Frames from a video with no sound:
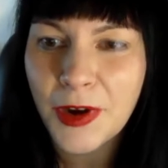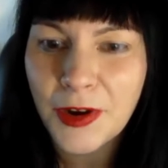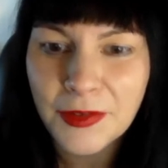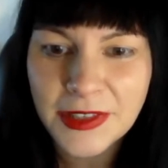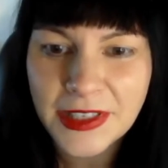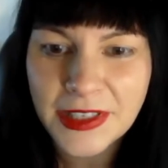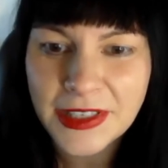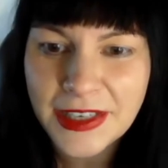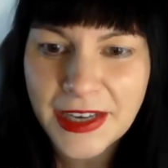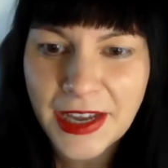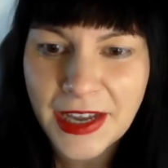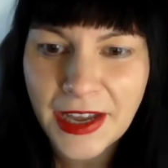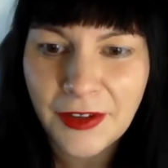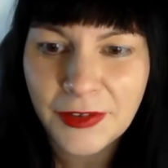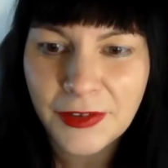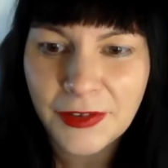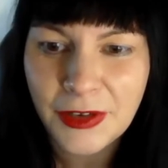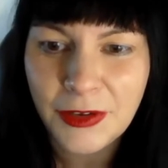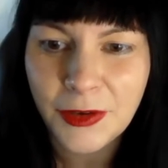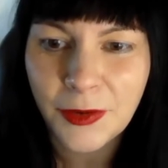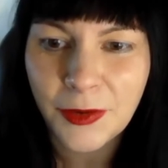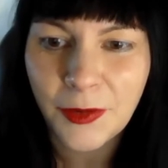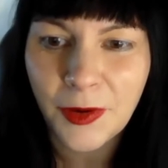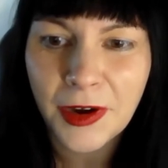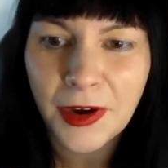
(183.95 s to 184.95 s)
Rosendale, New
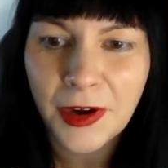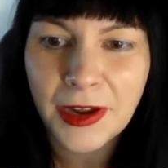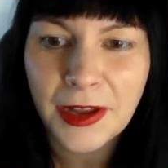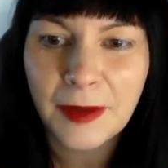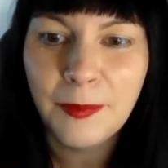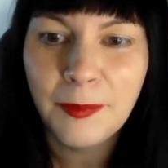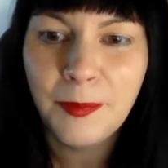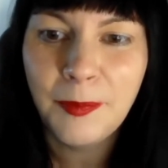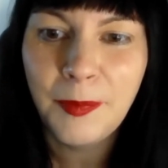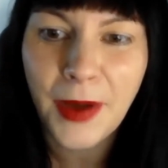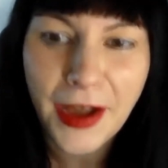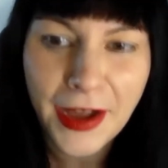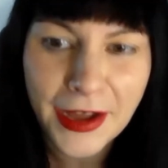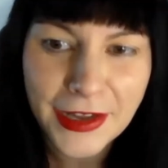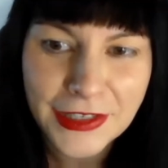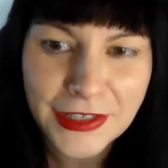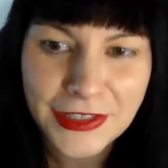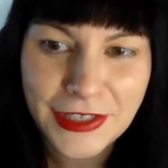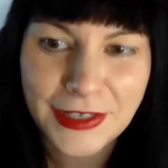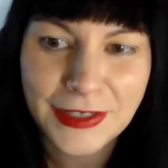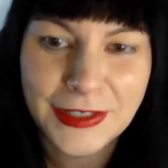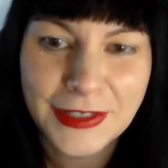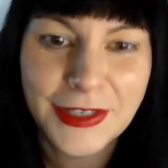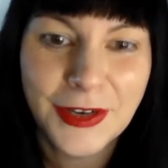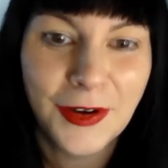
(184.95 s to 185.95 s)
York, but
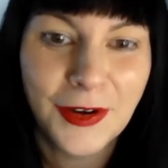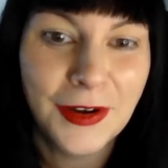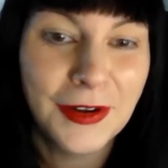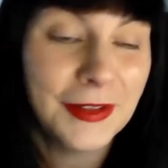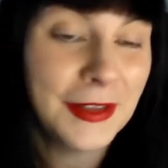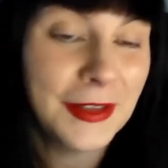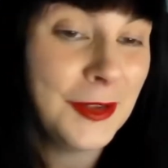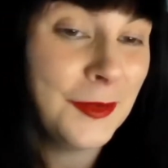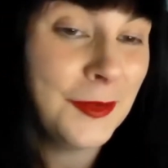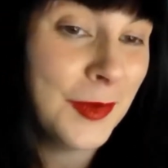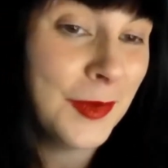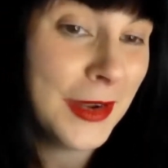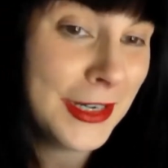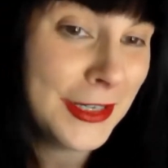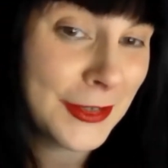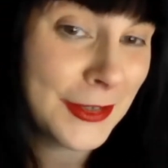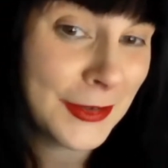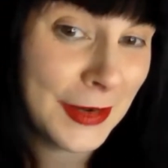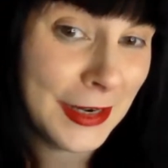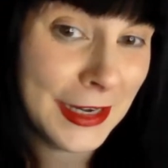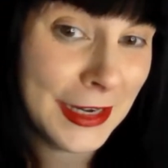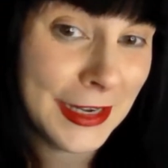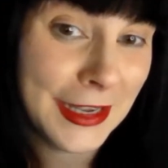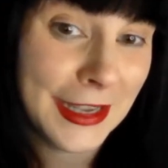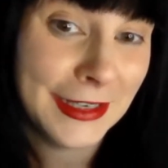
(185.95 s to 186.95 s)
she's currently
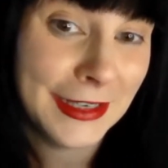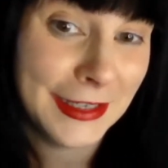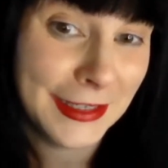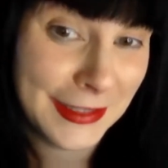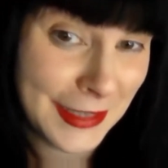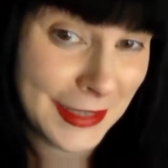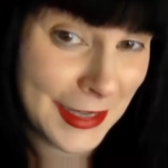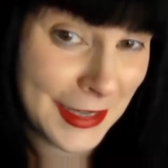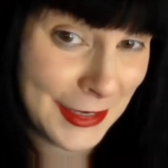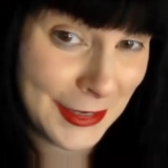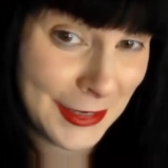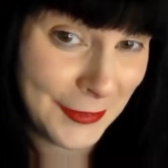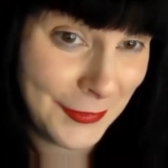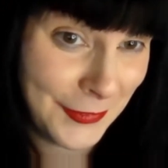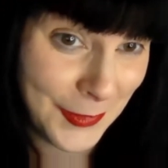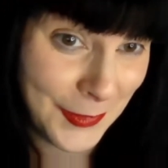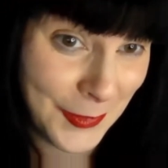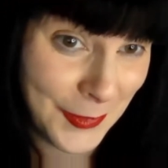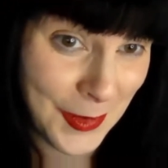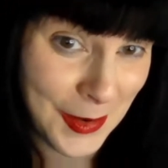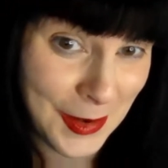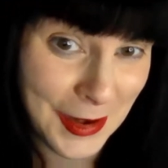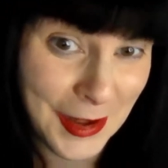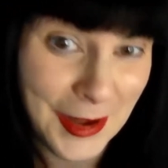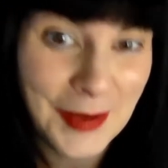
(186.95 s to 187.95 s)
wintering in sunny
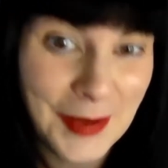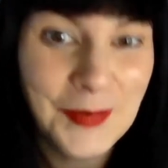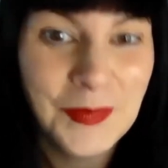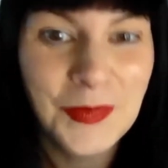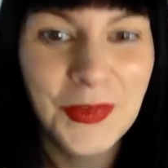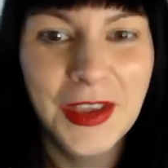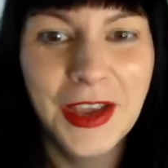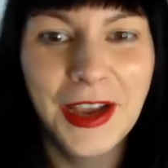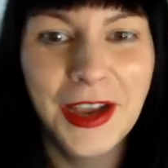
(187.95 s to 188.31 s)
Florida.